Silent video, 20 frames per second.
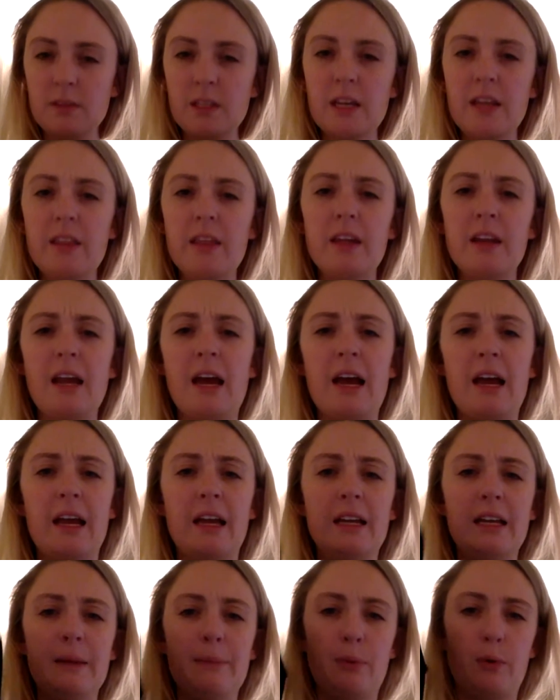And then at
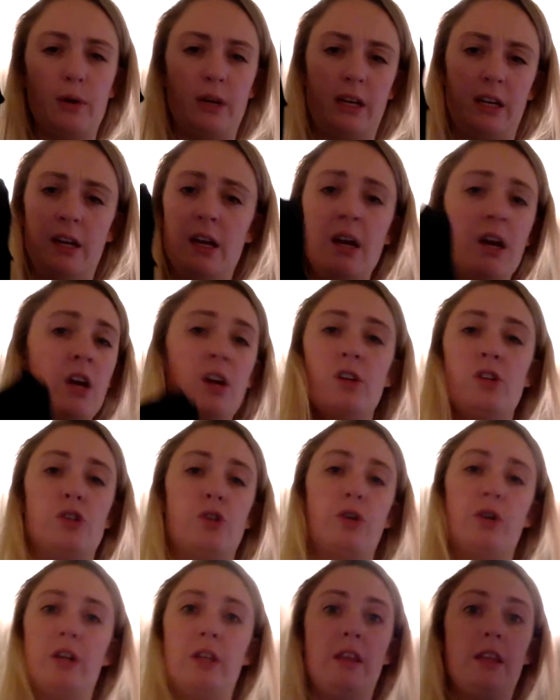any point
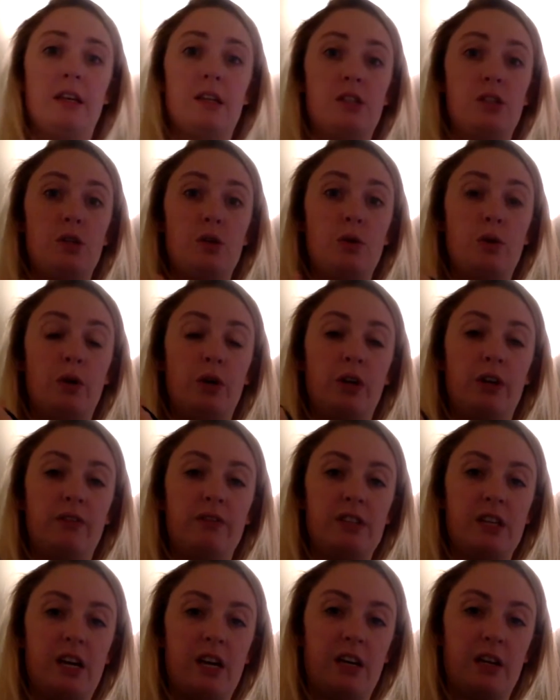during this, you could have
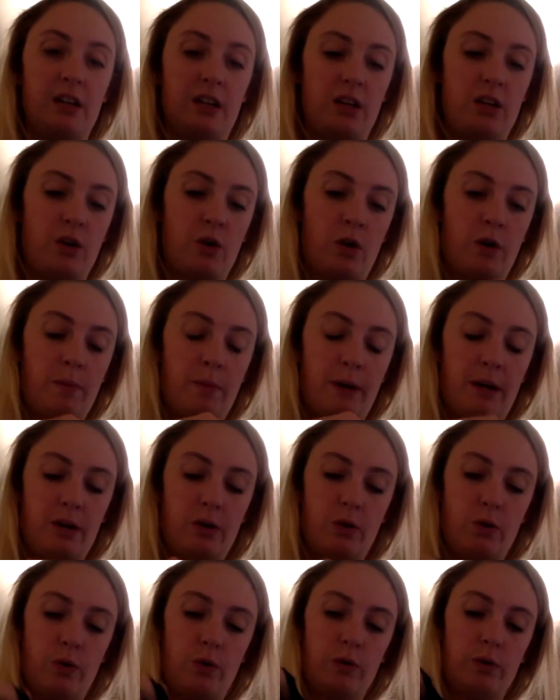done your
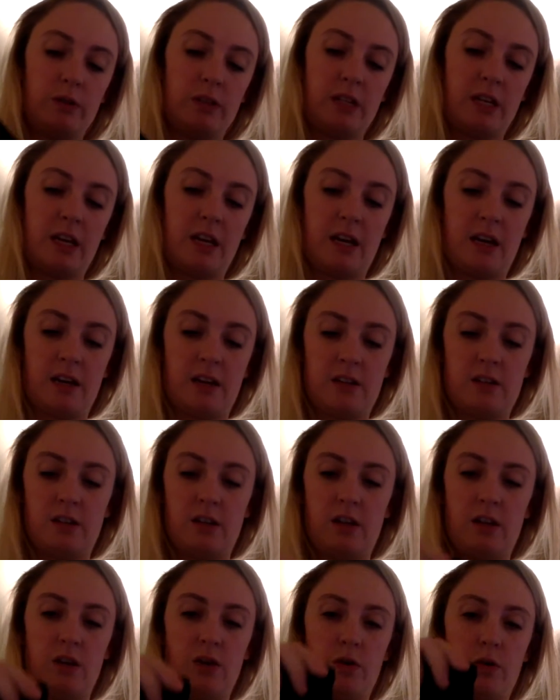buttonholes and
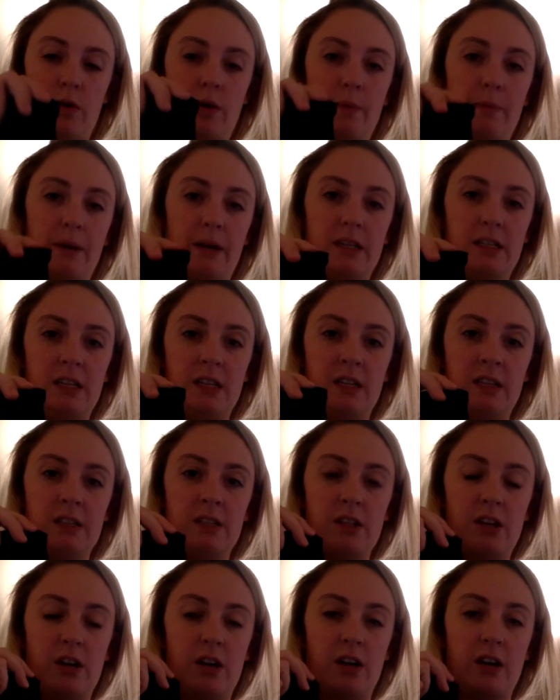your buttons
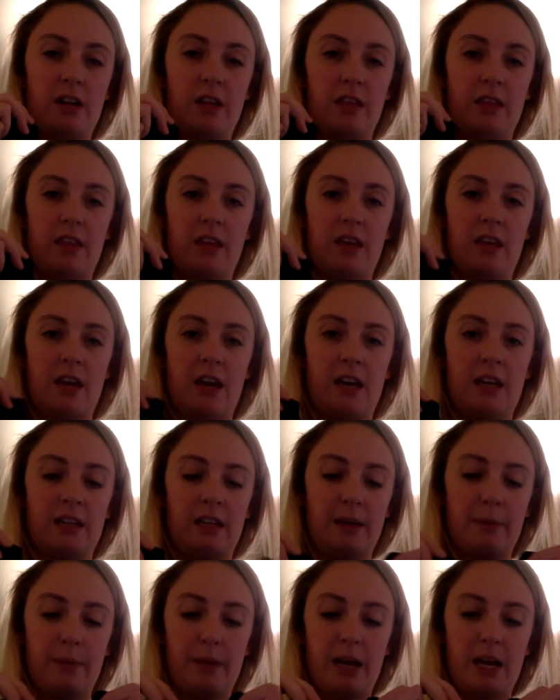on the
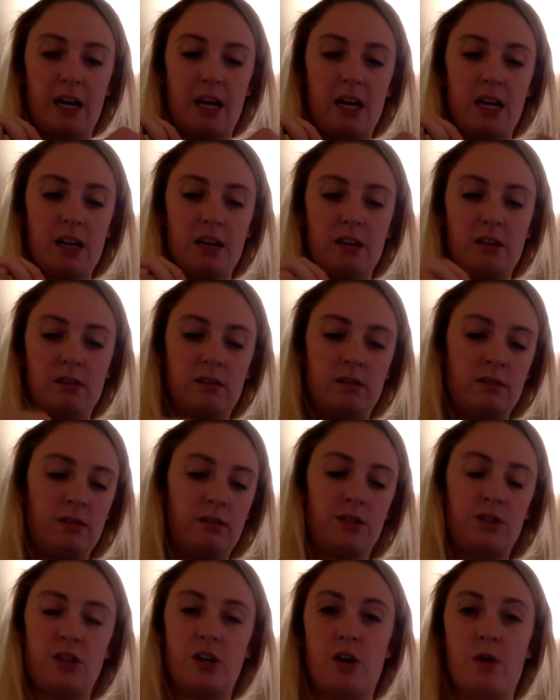Henley placket.
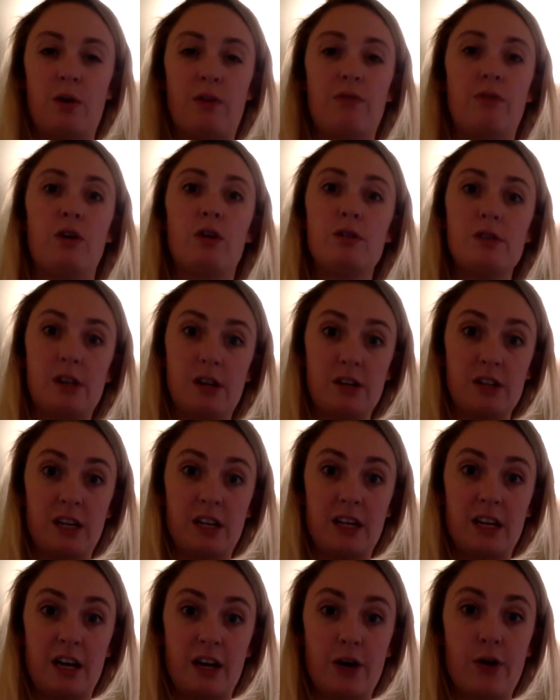So if those aren't done
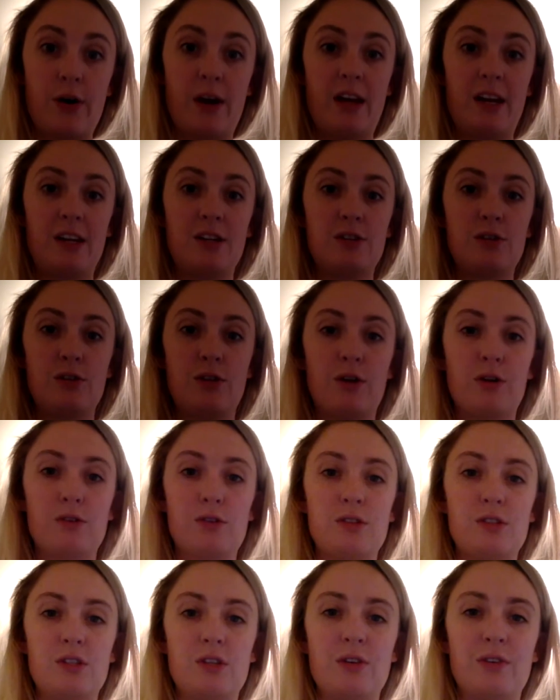yet, go ahead and do
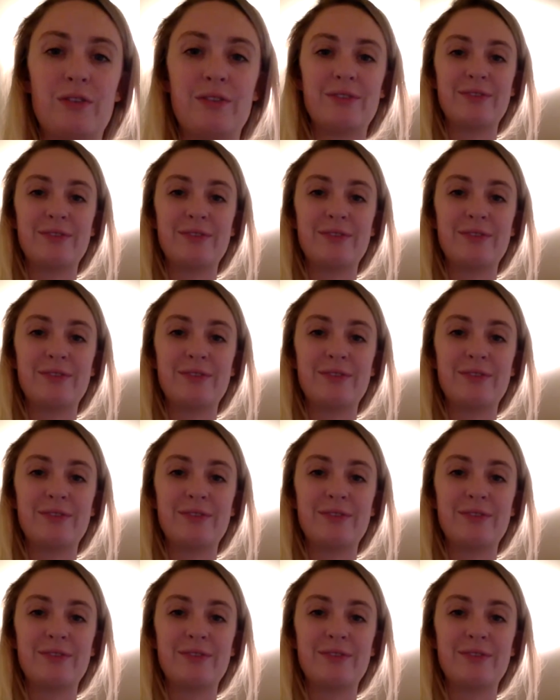those too.